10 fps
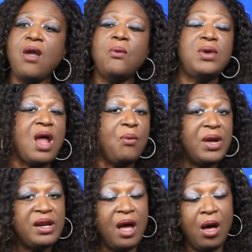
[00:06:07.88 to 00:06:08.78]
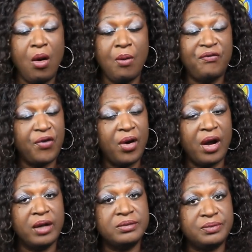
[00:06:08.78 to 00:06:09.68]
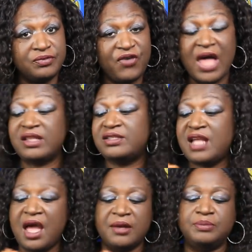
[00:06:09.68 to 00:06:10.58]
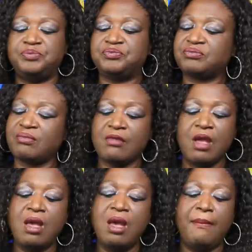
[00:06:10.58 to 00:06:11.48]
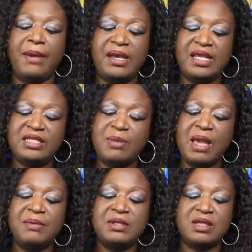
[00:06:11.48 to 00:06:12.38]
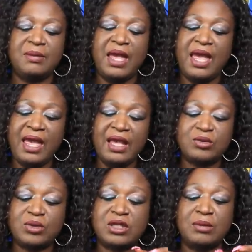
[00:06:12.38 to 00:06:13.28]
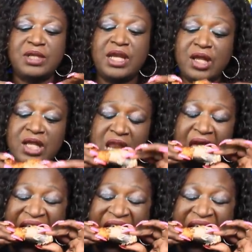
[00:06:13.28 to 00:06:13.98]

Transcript: When I went home for Father's Day, my niece made me some eggs with some dill in